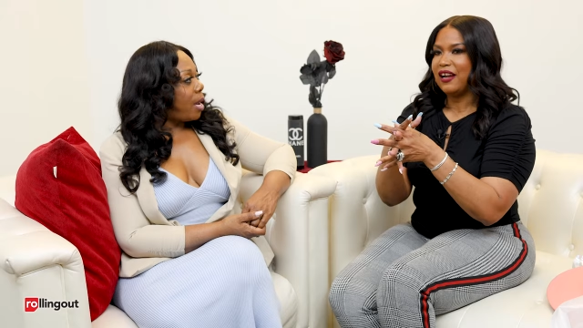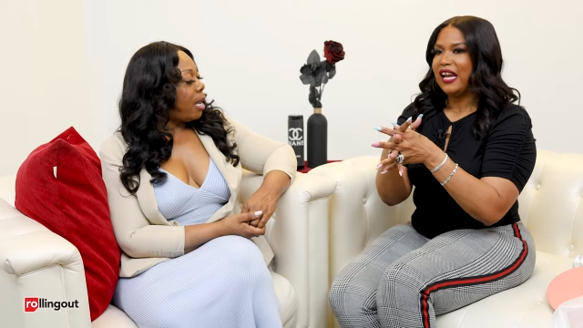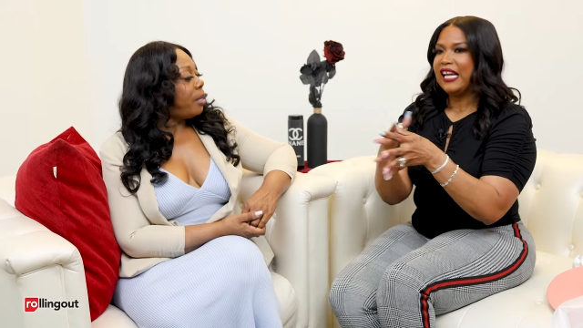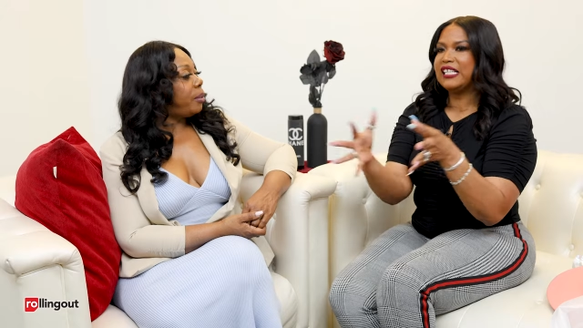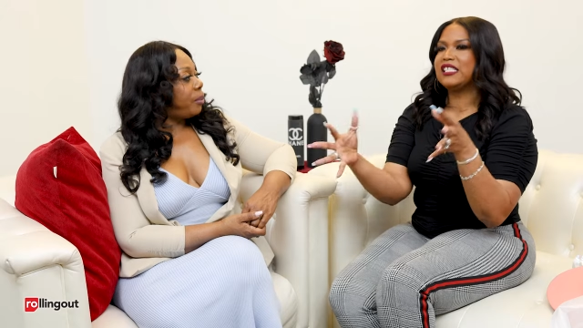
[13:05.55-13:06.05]

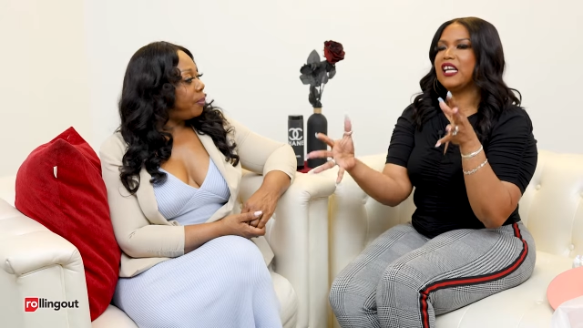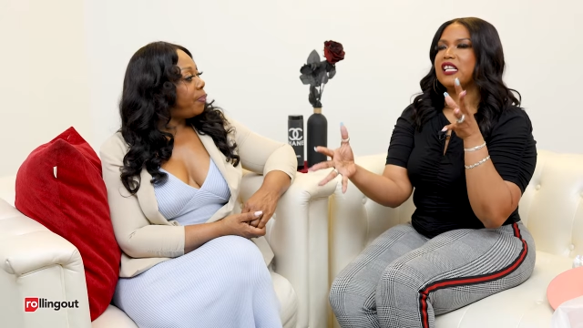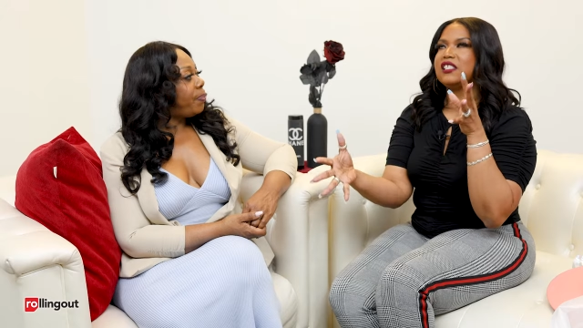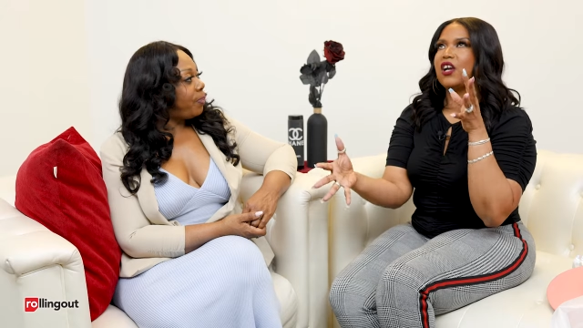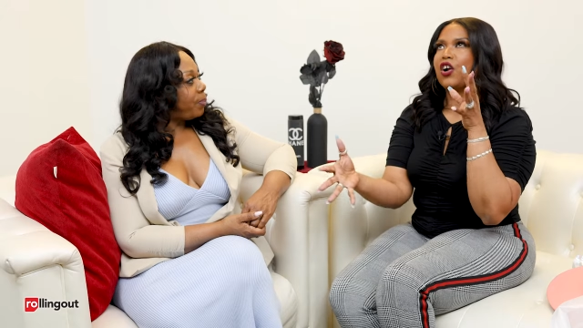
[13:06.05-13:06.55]
Speaker 1: Right. It's
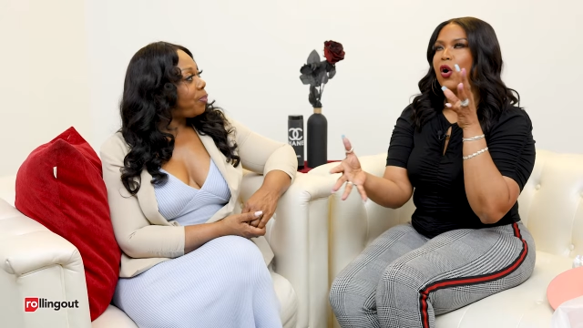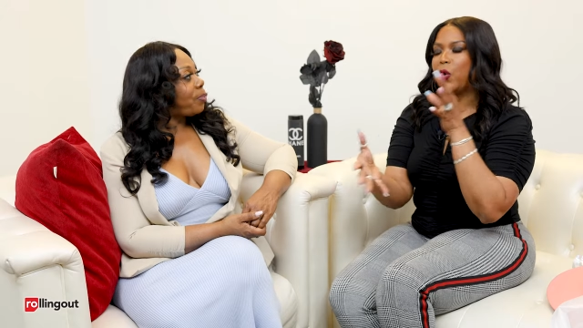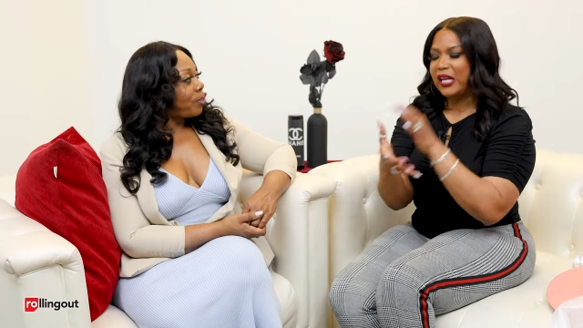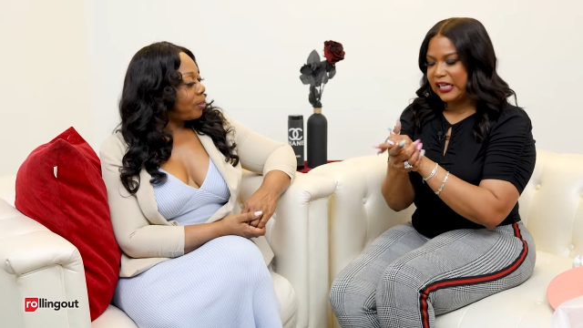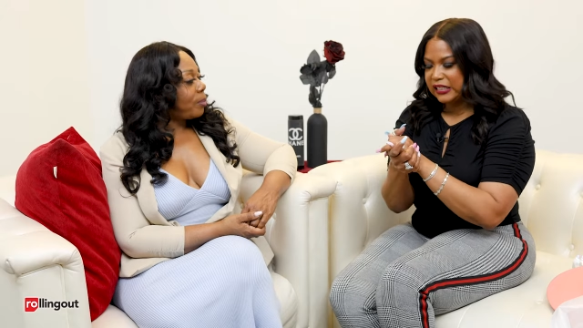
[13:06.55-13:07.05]
it's a
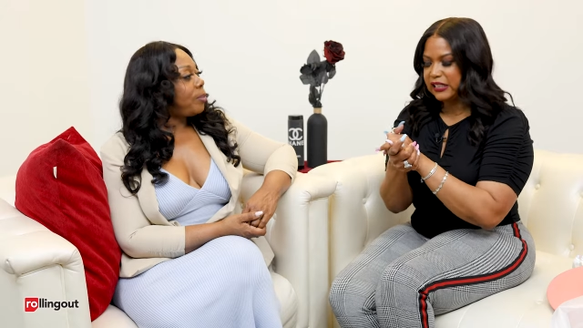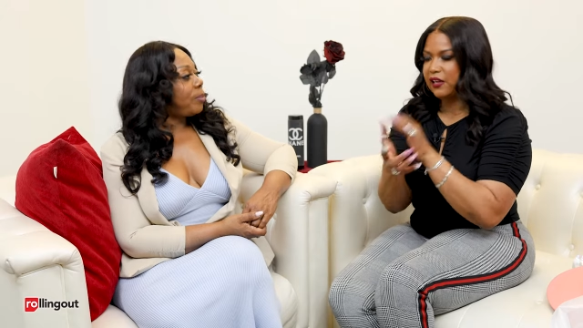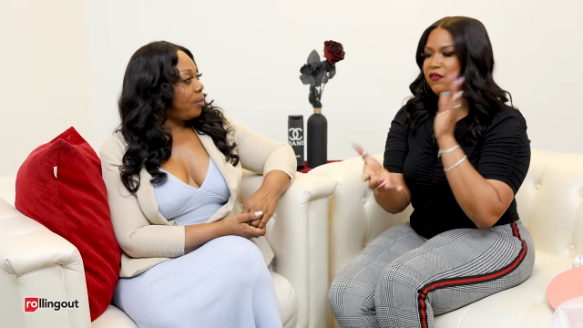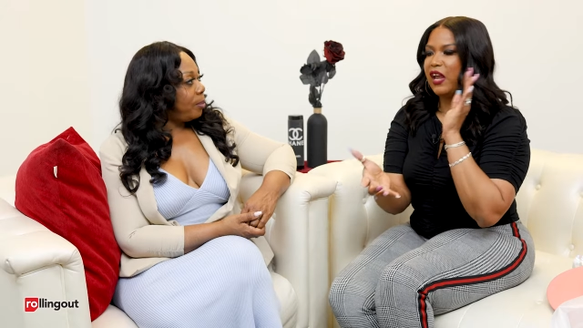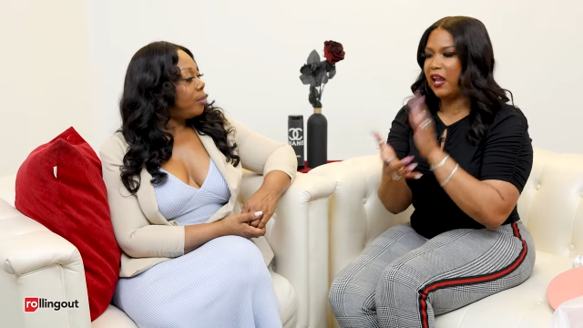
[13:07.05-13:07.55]

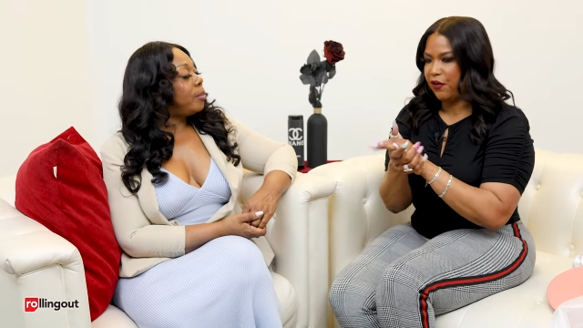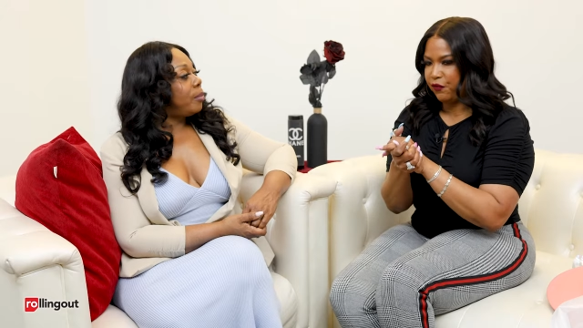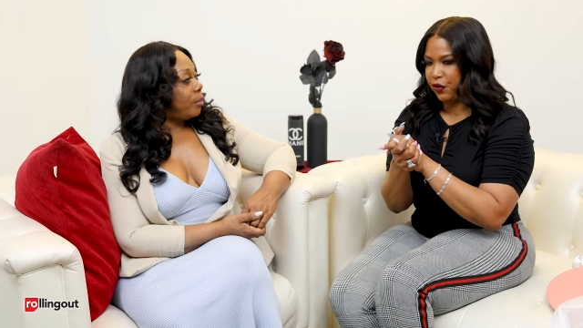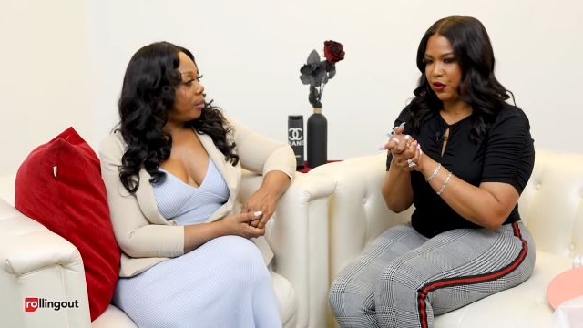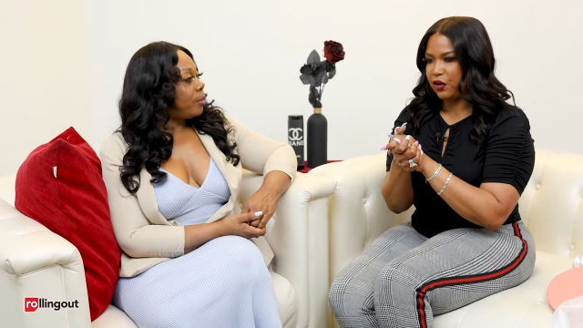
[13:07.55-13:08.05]
cohesive
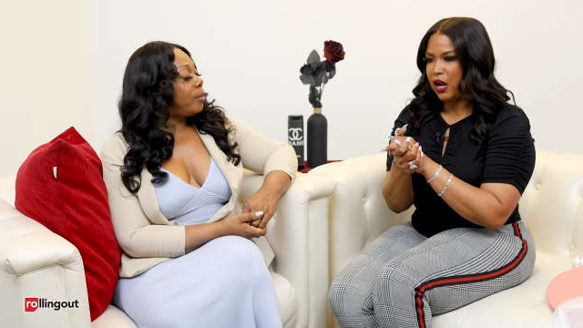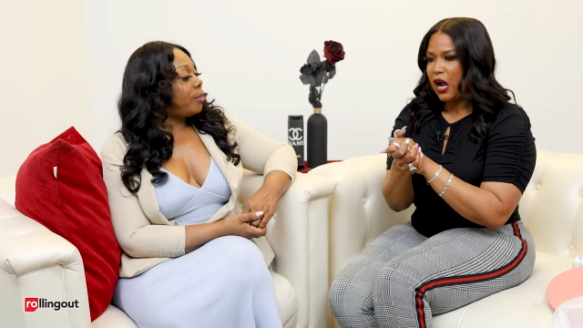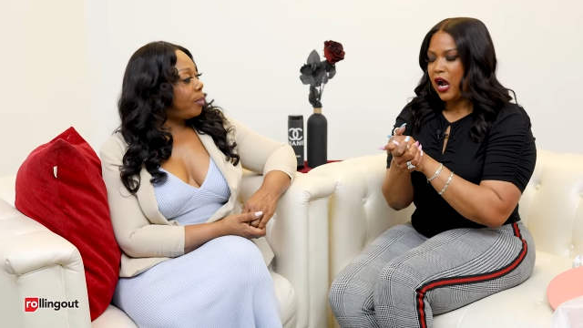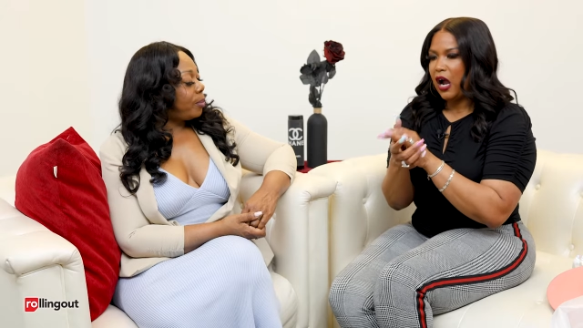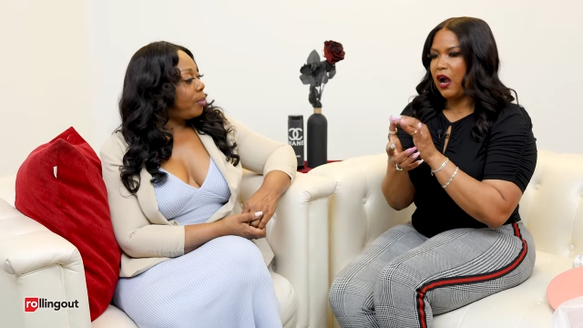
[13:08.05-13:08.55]
effort mm-hmm.